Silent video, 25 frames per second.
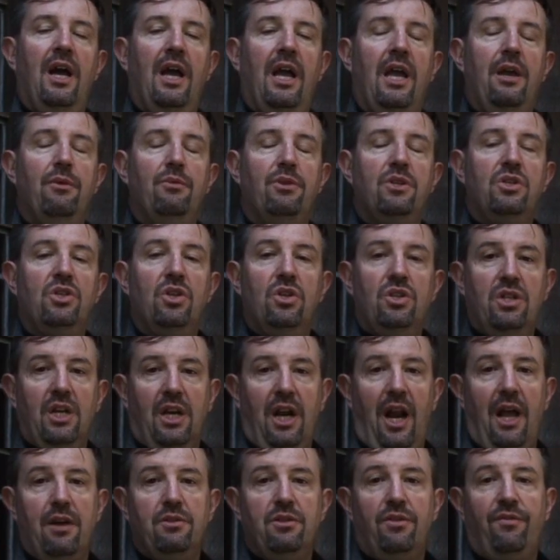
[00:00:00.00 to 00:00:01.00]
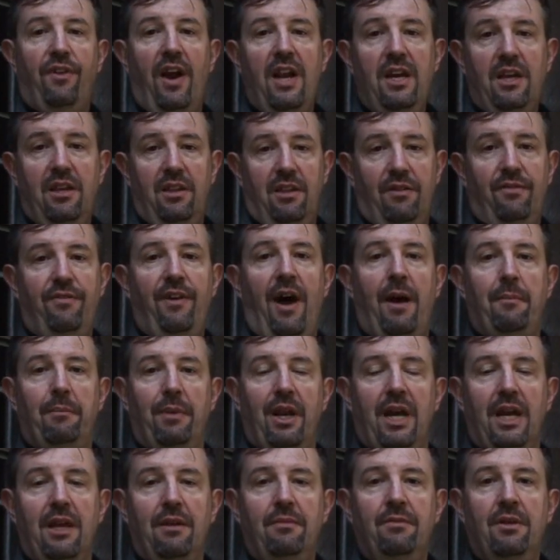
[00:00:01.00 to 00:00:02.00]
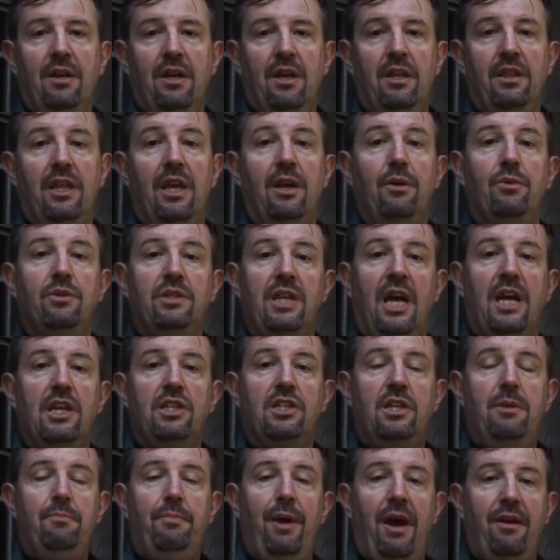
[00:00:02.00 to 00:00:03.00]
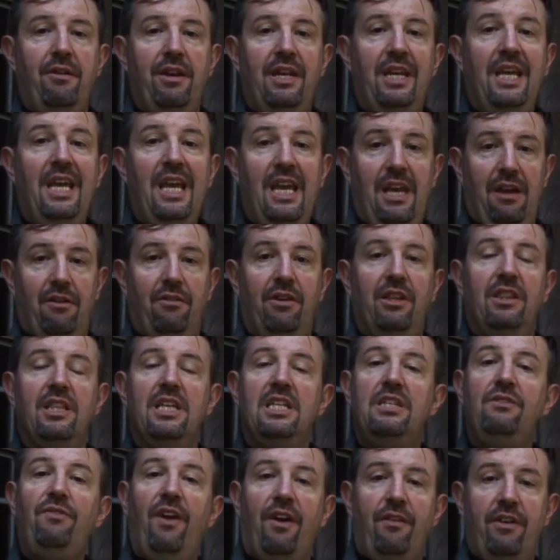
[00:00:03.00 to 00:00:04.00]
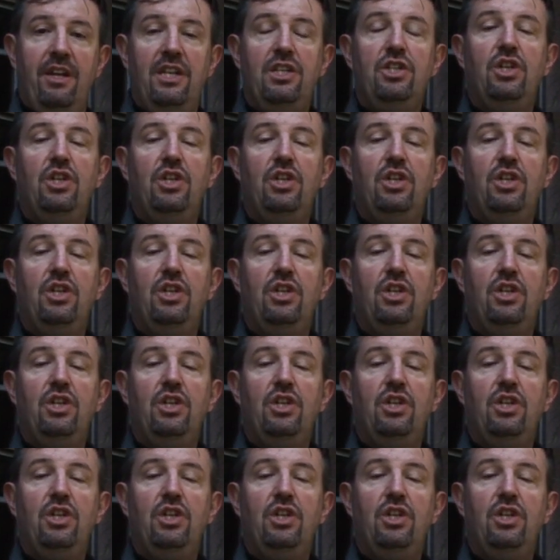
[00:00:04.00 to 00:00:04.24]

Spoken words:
He was such a close friend of the family that he was actually buried here in this very